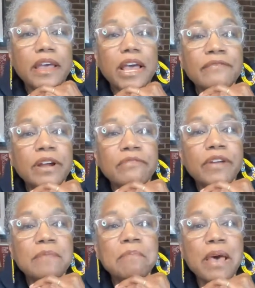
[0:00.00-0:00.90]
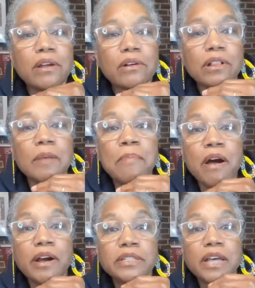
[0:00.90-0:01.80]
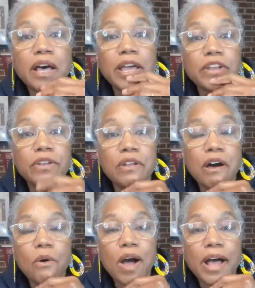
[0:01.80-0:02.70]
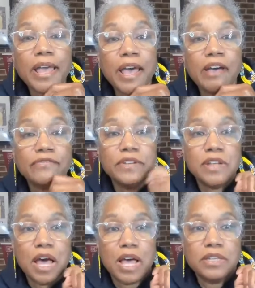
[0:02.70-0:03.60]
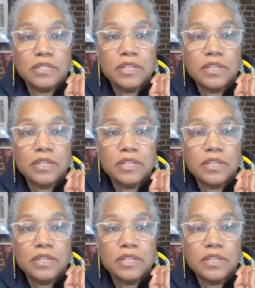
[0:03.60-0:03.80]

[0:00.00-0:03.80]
have I read Medical Apartheid? No, I have not.